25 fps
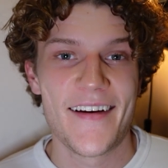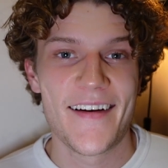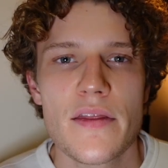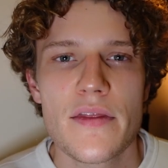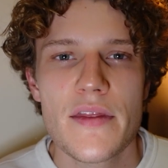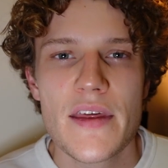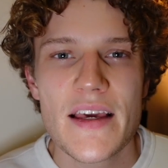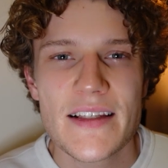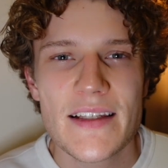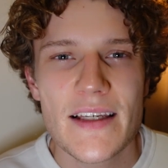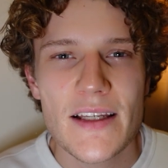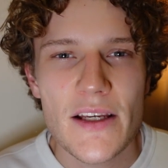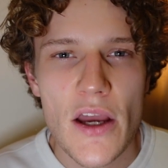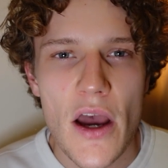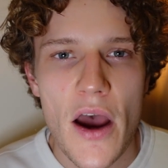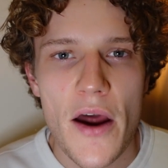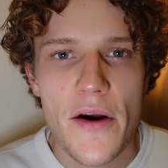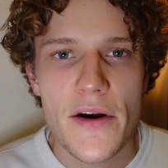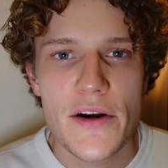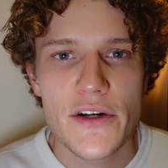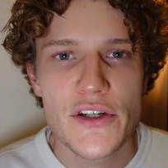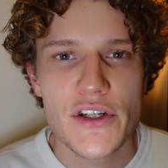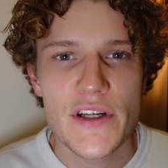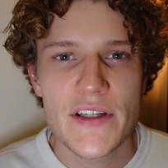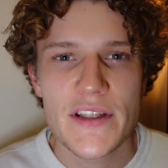This
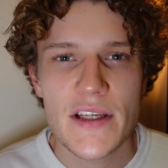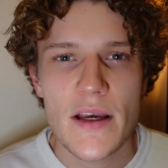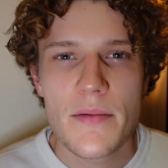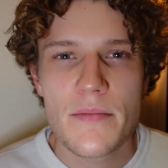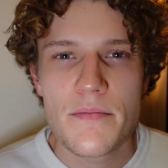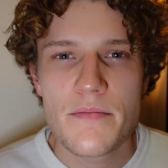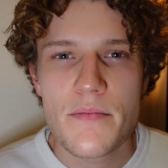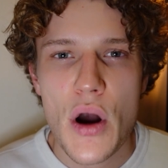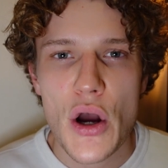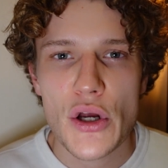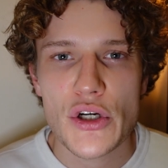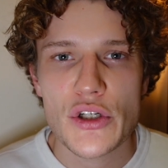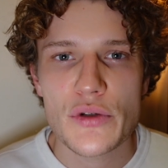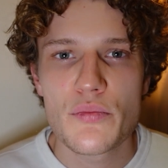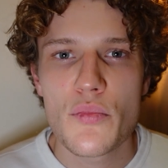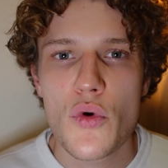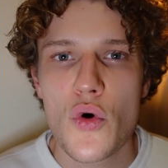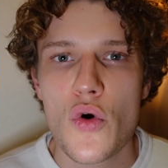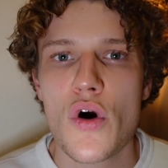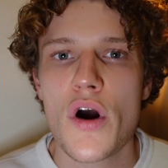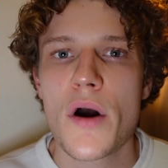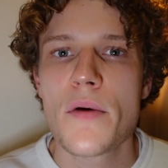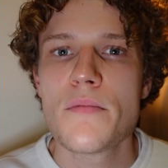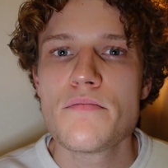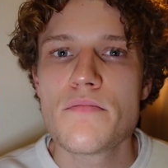encourages a much
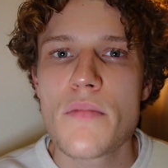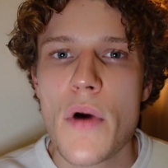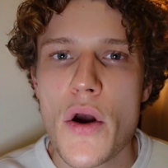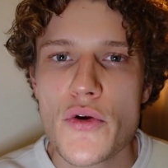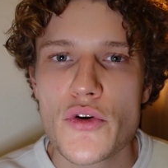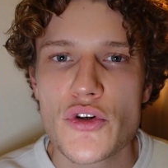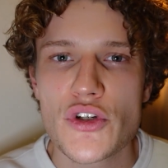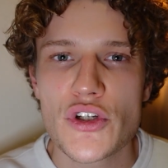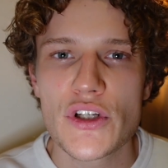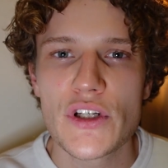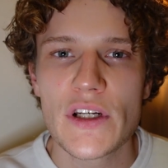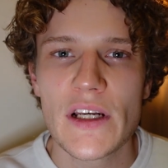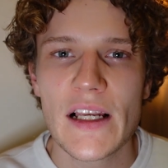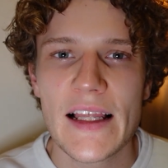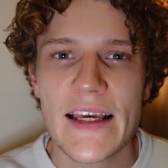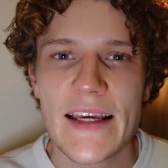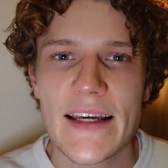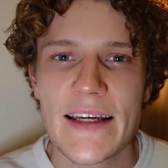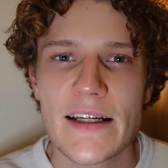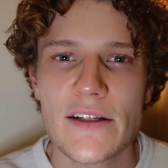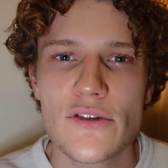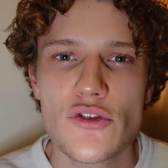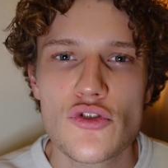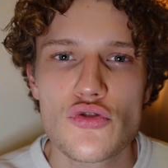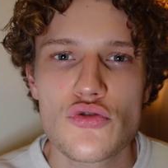more
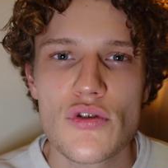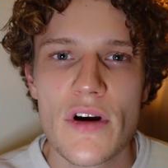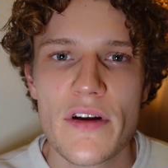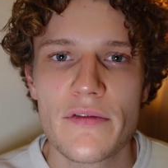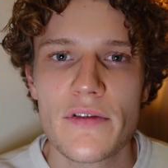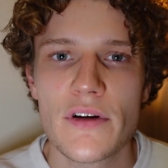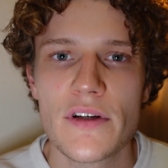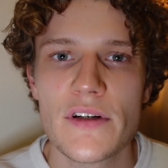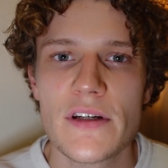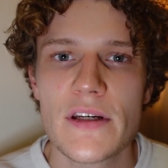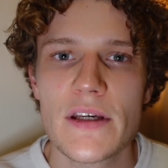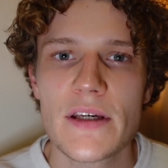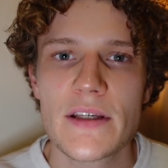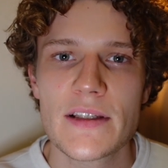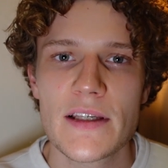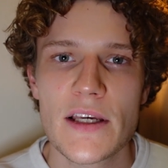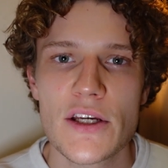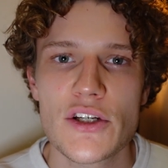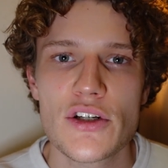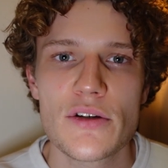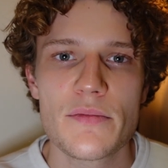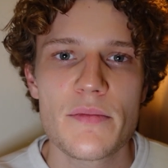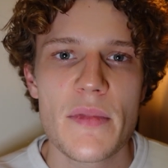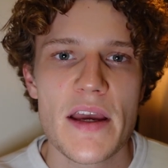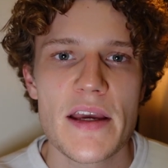emotionally driven
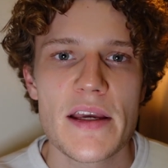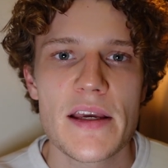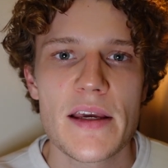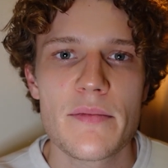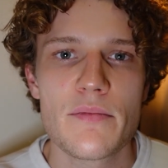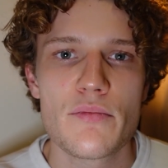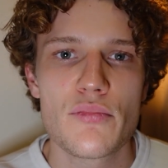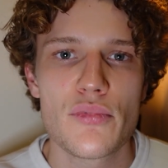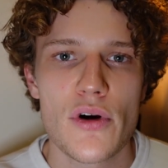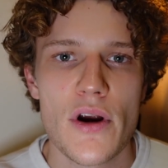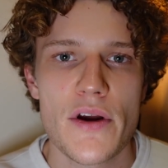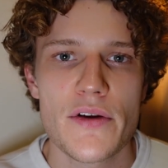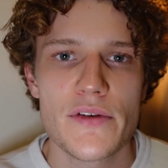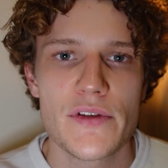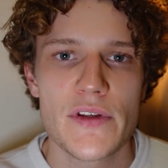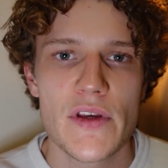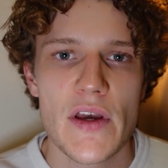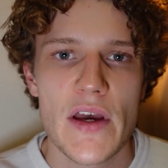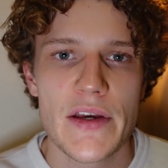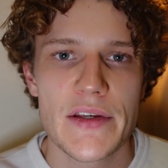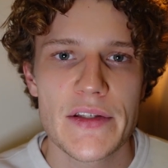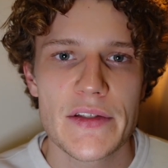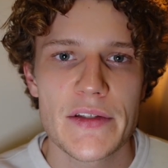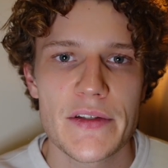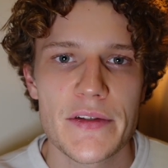decision-making
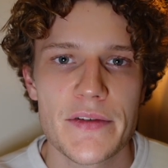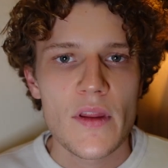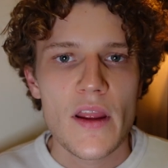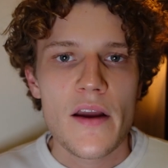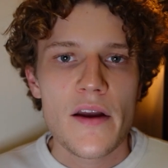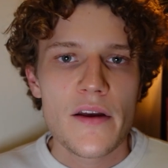process.